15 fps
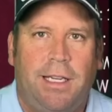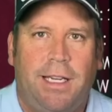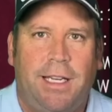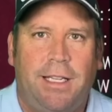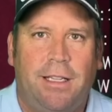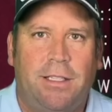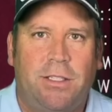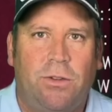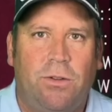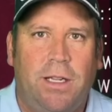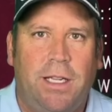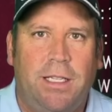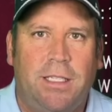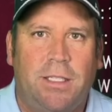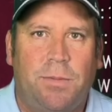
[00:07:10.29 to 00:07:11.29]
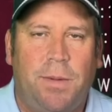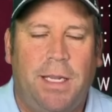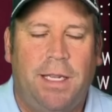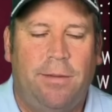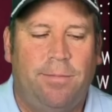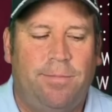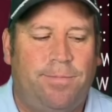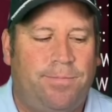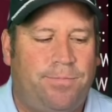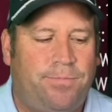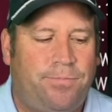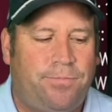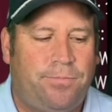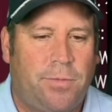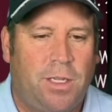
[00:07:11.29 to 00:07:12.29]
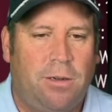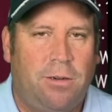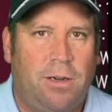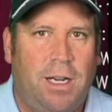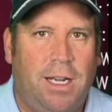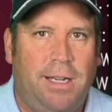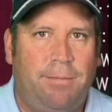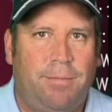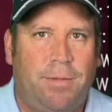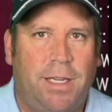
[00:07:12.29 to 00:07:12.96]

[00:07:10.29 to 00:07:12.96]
And let's go ahead and spin. All right.